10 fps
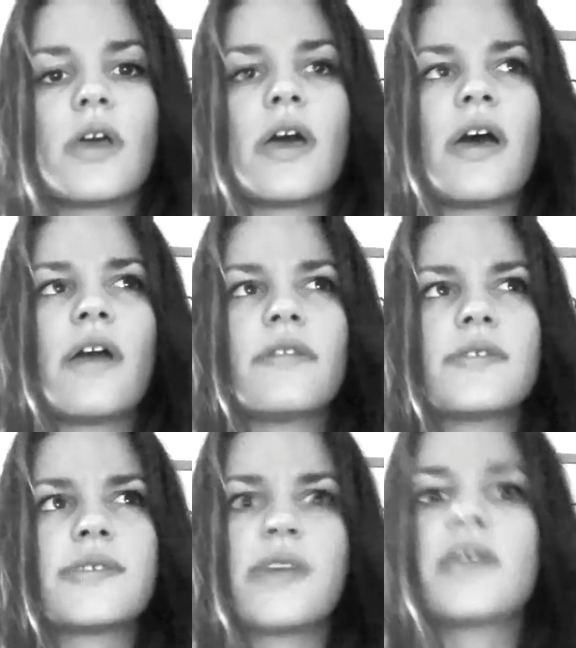and
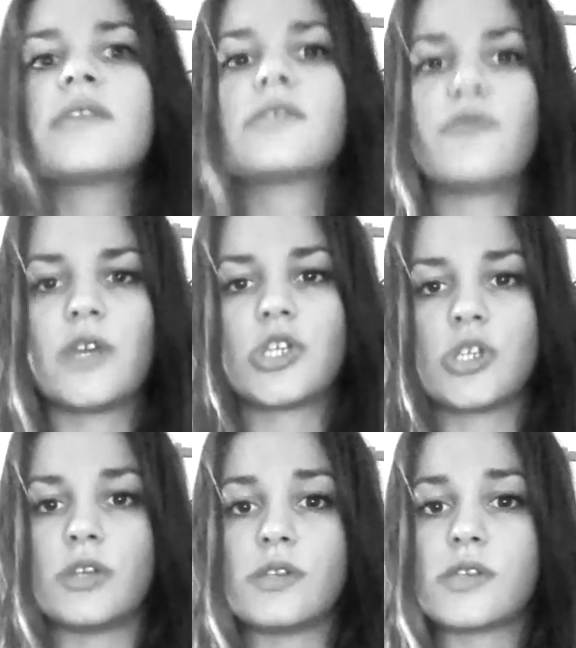science
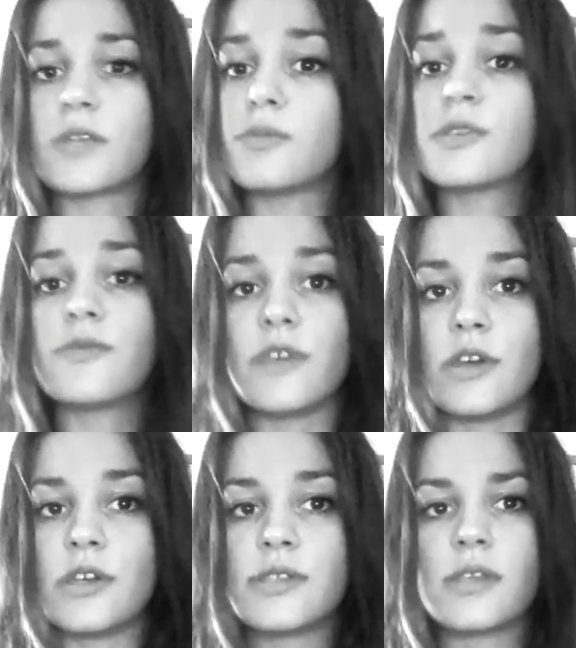fiction
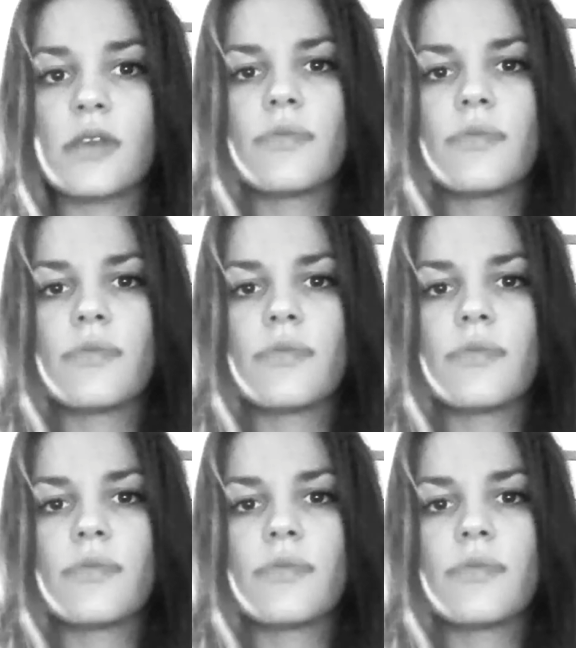atmospheres.